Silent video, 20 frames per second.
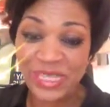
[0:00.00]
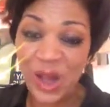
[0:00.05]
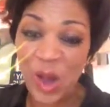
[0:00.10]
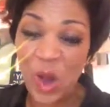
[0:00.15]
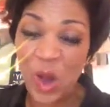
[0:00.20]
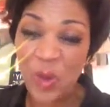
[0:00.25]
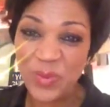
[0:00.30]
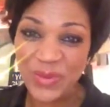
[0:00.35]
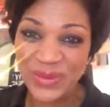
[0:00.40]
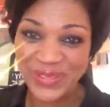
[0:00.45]
I
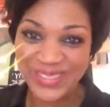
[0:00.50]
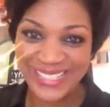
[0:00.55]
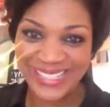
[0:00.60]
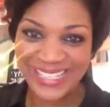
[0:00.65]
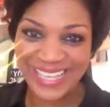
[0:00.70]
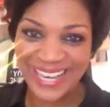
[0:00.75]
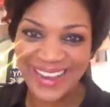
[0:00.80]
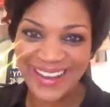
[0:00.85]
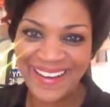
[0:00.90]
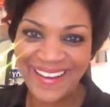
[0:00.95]
hope you'll
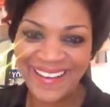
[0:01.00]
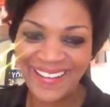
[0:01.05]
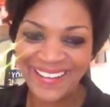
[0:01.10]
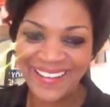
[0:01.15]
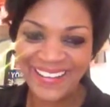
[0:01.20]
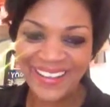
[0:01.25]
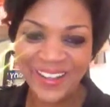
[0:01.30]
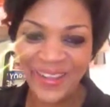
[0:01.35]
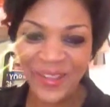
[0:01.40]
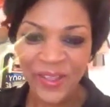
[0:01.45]
stay
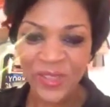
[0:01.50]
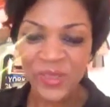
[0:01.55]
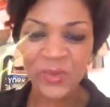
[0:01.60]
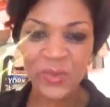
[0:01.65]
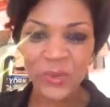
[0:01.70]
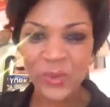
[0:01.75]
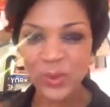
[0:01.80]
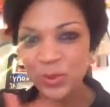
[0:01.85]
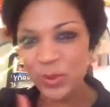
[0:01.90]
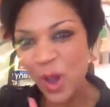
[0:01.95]
on
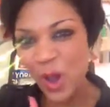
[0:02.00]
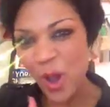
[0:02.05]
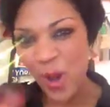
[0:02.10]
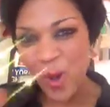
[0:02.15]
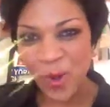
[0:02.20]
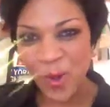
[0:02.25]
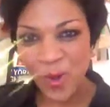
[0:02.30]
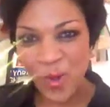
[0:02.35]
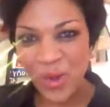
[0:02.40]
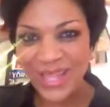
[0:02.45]
through the
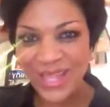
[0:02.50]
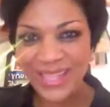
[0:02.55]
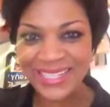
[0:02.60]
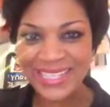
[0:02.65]
whole